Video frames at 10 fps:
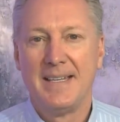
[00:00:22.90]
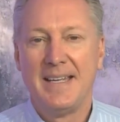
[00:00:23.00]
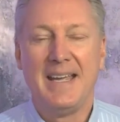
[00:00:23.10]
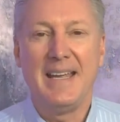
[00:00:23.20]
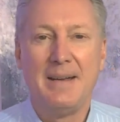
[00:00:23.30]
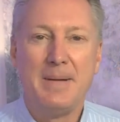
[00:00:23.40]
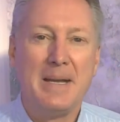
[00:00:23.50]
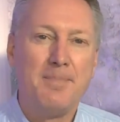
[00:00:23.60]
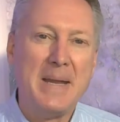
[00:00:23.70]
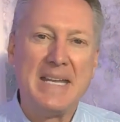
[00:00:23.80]

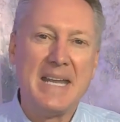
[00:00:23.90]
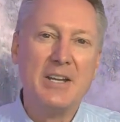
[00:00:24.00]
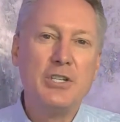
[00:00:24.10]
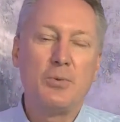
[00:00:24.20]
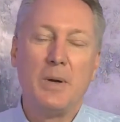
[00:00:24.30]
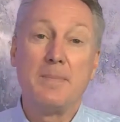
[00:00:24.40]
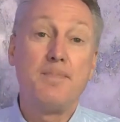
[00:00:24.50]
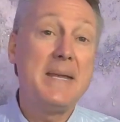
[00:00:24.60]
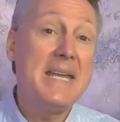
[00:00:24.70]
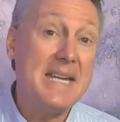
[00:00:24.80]
It begins with
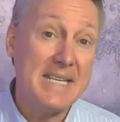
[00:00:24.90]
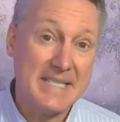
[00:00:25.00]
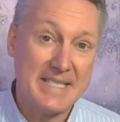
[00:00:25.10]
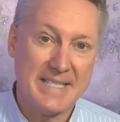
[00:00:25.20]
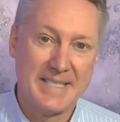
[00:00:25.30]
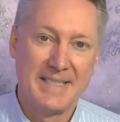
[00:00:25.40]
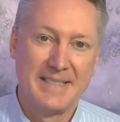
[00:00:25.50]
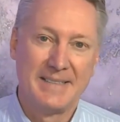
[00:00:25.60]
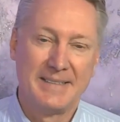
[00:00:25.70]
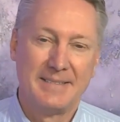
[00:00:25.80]
peace.
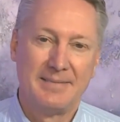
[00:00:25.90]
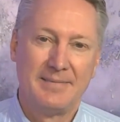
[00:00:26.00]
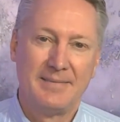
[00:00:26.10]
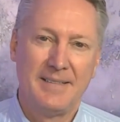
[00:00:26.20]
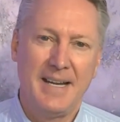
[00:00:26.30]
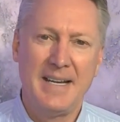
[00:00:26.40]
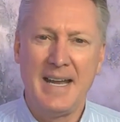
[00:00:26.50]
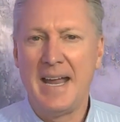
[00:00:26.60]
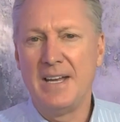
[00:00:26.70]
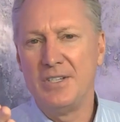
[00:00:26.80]
It
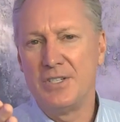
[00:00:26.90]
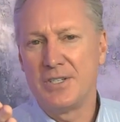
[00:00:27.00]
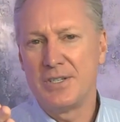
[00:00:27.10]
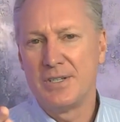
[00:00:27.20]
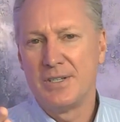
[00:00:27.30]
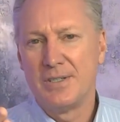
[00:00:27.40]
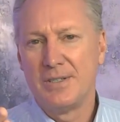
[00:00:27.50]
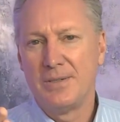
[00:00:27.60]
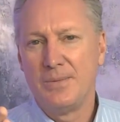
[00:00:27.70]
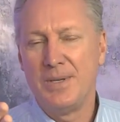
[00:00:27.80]
ends
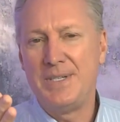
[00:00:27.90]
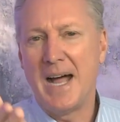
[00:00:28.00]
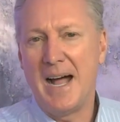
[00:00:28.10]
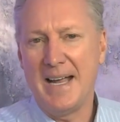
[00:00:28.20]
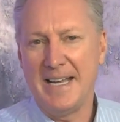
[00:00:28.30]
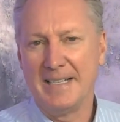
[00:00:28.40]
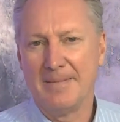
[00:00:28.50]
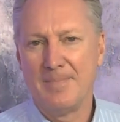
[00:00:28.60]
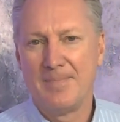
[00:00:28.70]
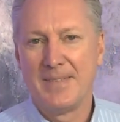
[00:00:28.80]
with dying.
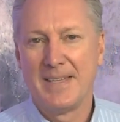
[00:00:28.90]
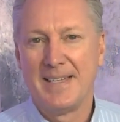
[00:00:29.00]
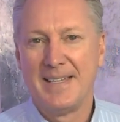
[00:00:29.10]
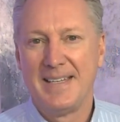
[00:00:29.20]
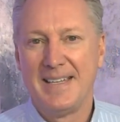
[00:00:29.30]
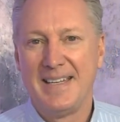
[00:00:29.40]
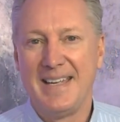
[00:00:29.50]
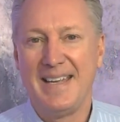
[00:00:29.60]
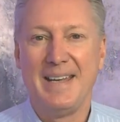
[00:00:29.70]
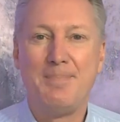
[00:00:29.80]

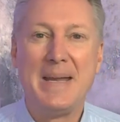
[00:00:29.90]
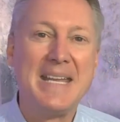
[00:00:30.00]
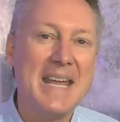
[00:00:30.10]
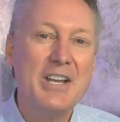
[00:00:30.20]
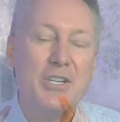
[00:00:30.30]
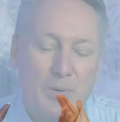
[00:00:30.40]
It begins